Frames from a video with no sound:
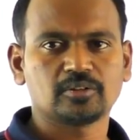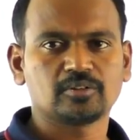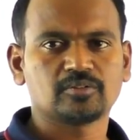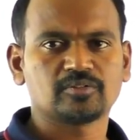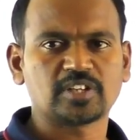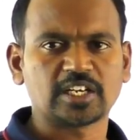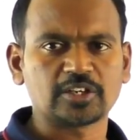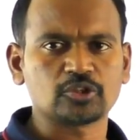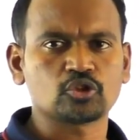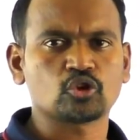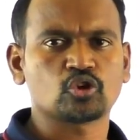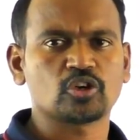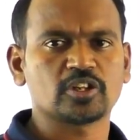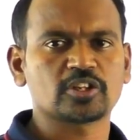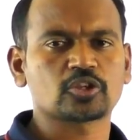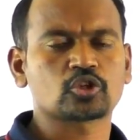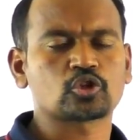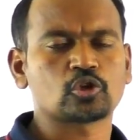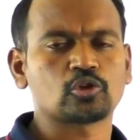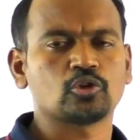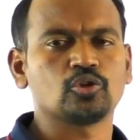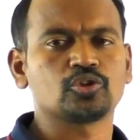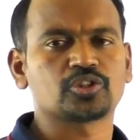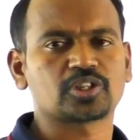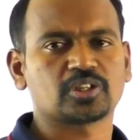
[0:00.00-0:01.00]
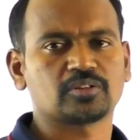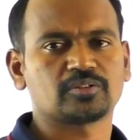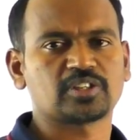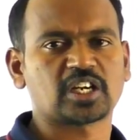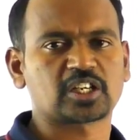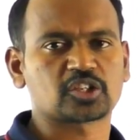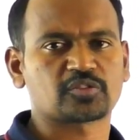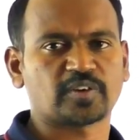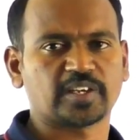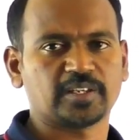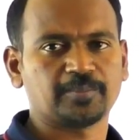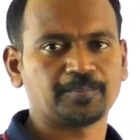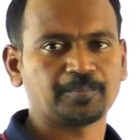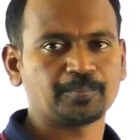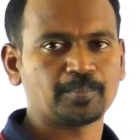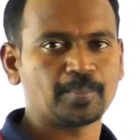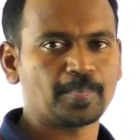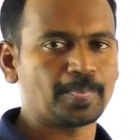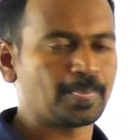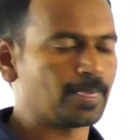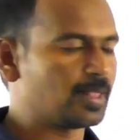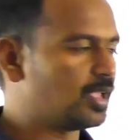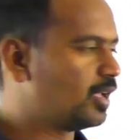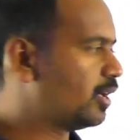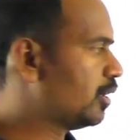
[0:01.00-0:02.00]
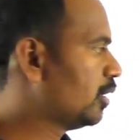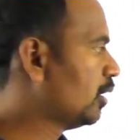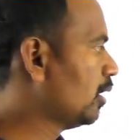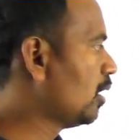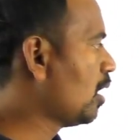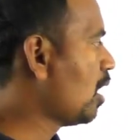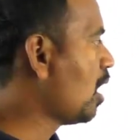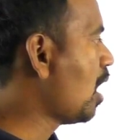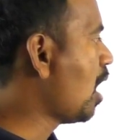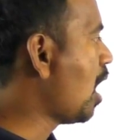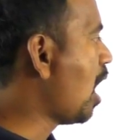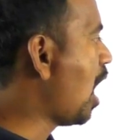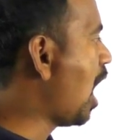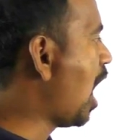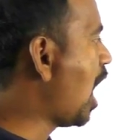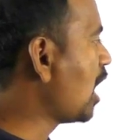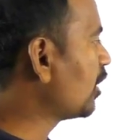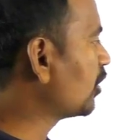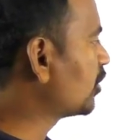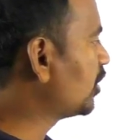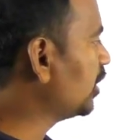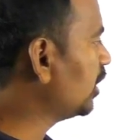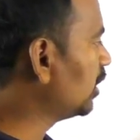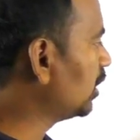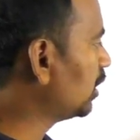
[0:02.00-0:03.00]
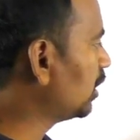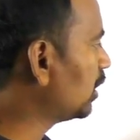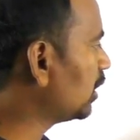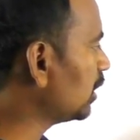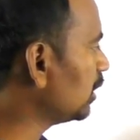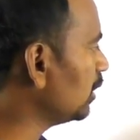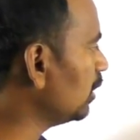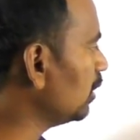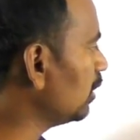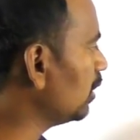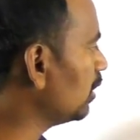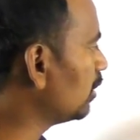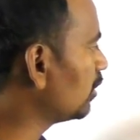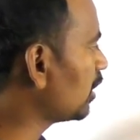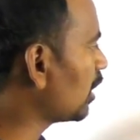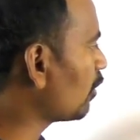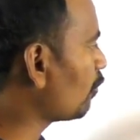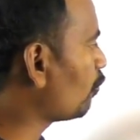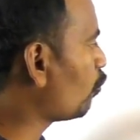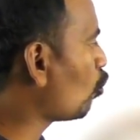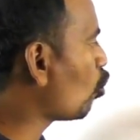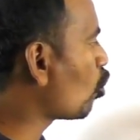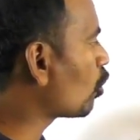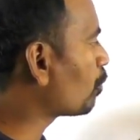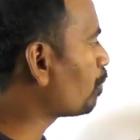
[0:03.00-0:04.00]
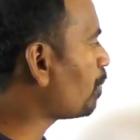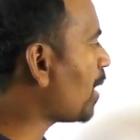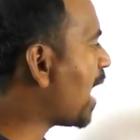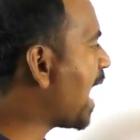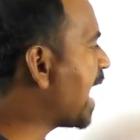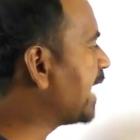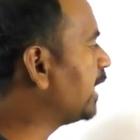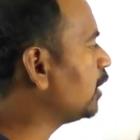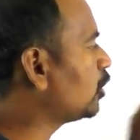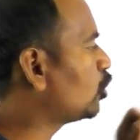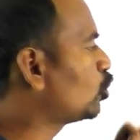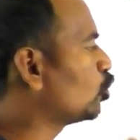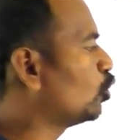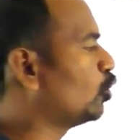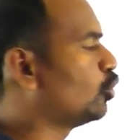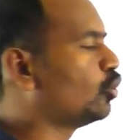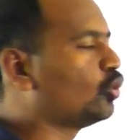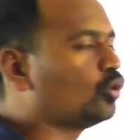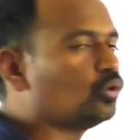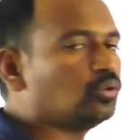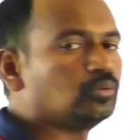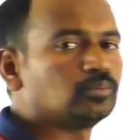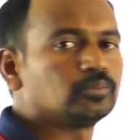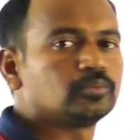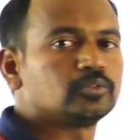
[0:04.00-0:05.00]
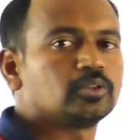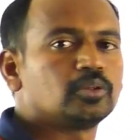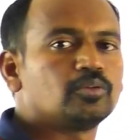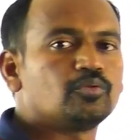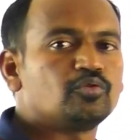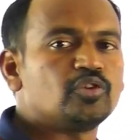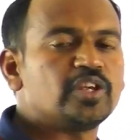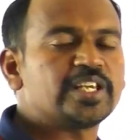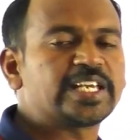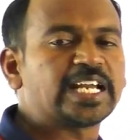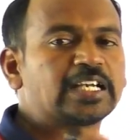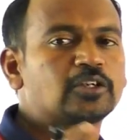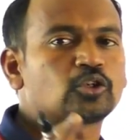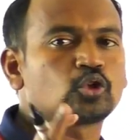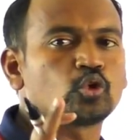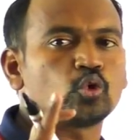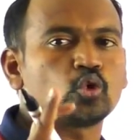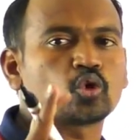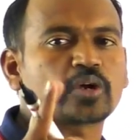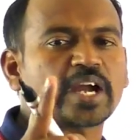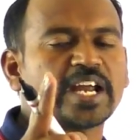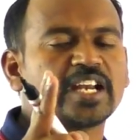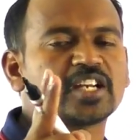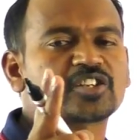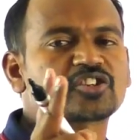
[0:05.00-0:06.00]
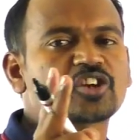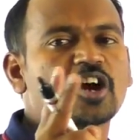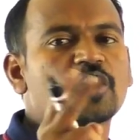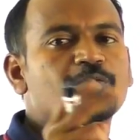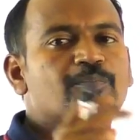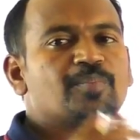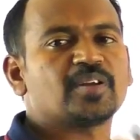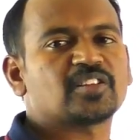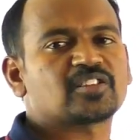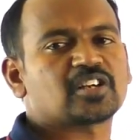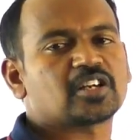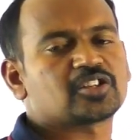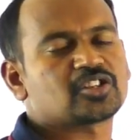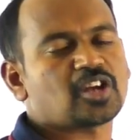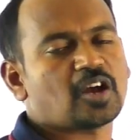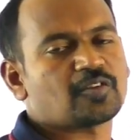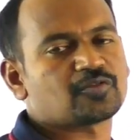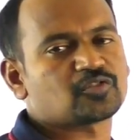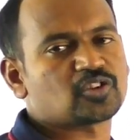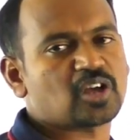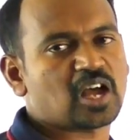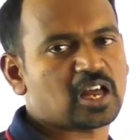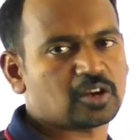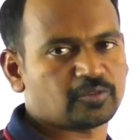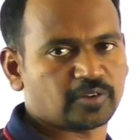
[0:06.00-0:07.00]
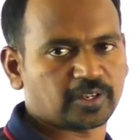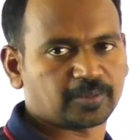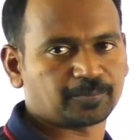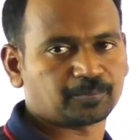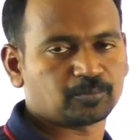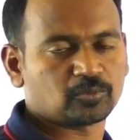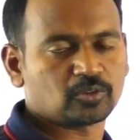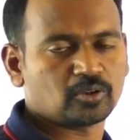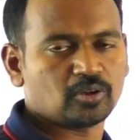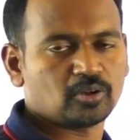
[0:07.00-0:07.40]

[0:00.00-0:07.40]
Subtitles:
That is only the solution, that's why. And here in the 4.2, we get 2 kinds of methods of solving.